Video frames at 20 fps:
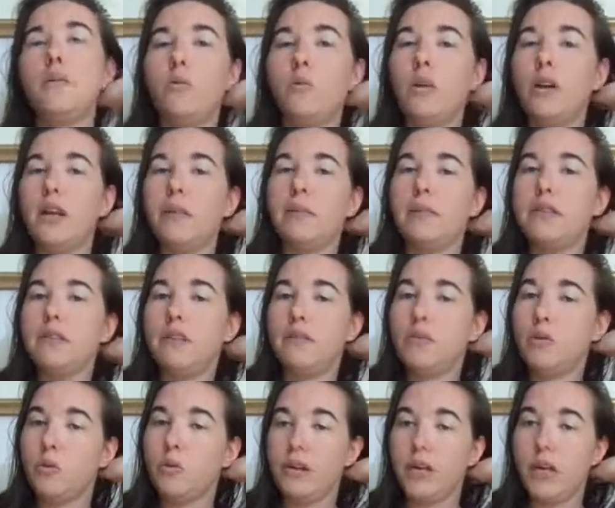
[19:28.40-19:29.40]
What happens
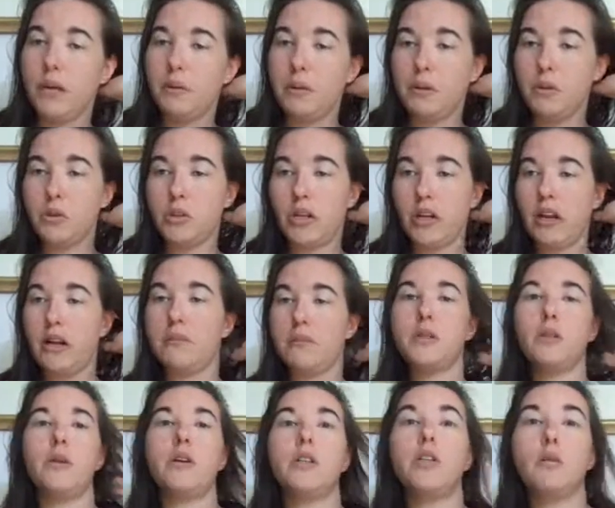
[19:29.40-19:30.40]
if 28 people turn up?
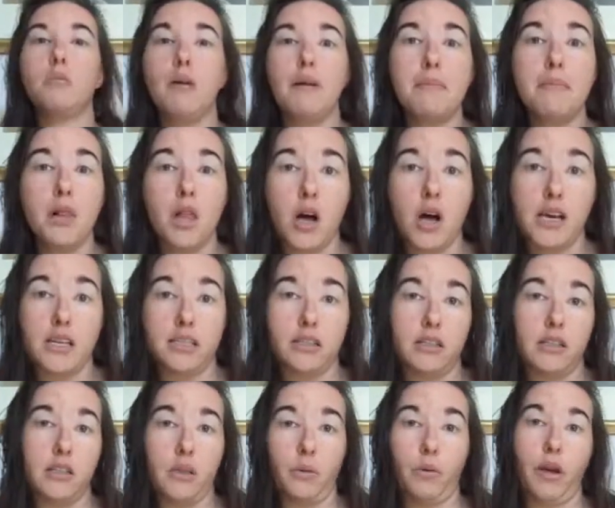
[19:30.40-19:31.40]
So I took my pliers
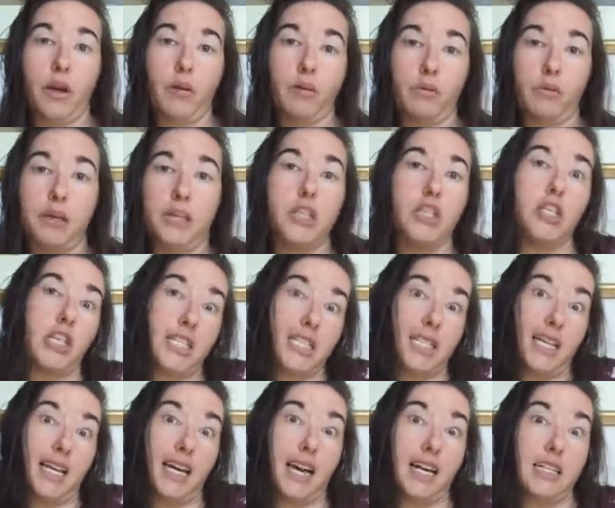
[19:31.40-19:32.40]
in to work with me
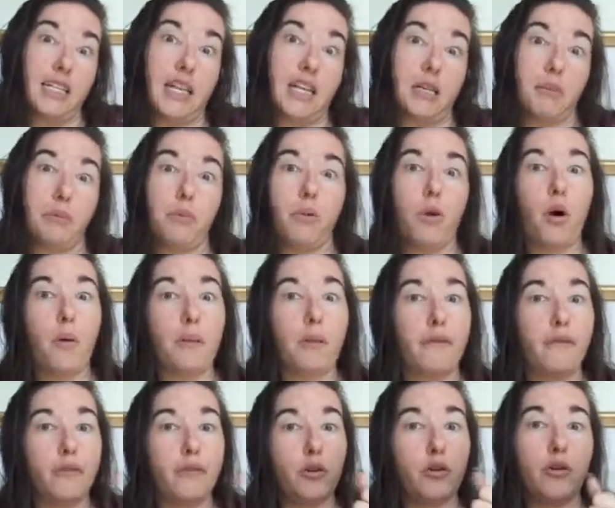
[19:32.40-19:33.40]
just in case. I had to pop
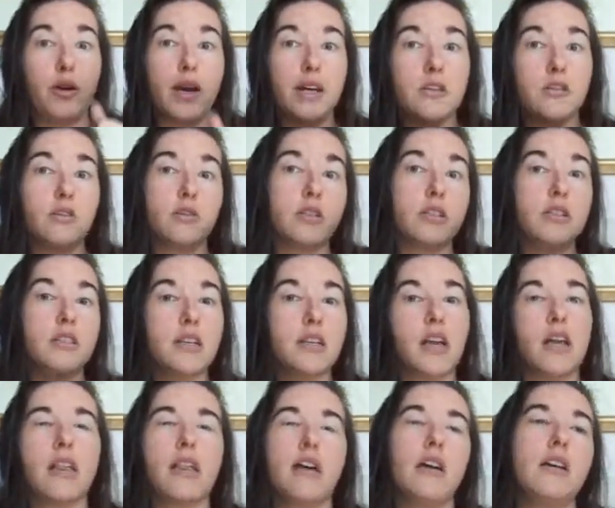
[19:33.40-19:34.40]
a few extras
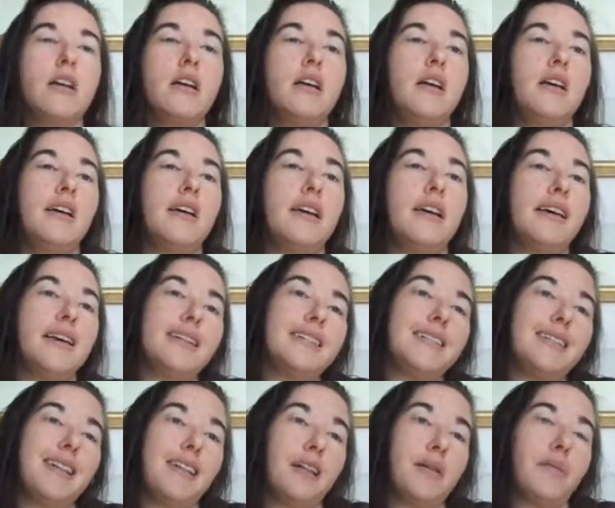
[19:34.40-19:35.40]
together. I
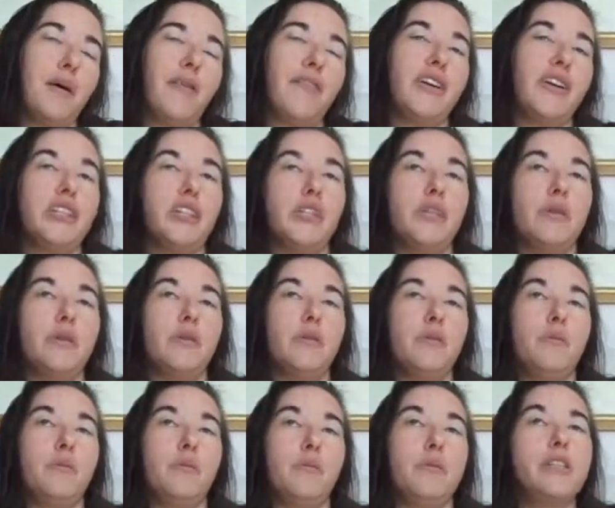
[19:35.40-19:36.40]
didn't end up having to do it,
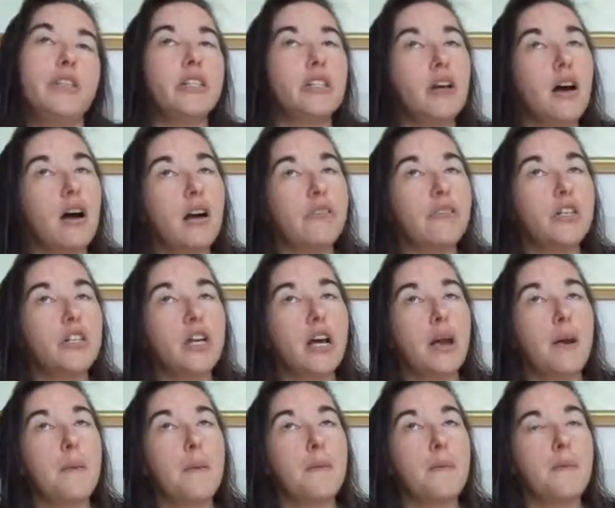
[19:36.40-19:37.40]
which is kind of a
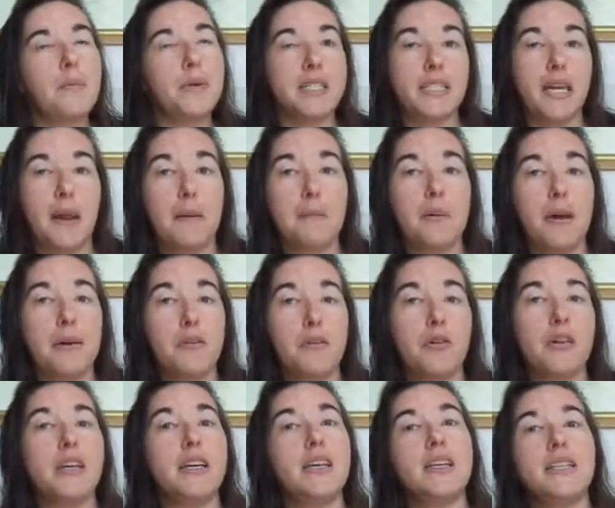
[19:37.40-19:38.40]
shame, but 10
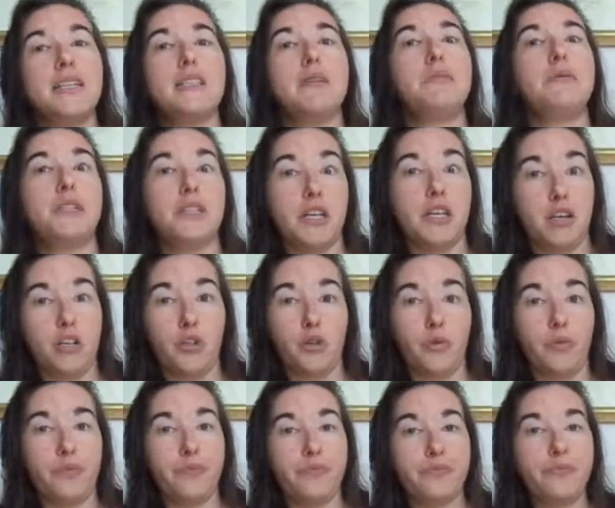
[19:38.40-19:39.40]
people is
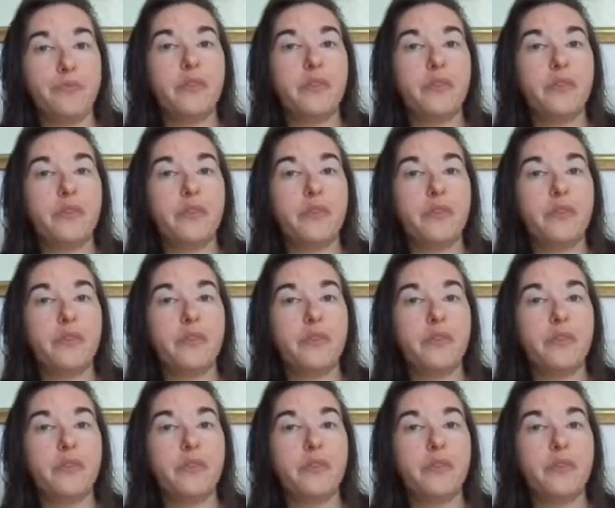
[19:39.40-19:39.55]
substantial.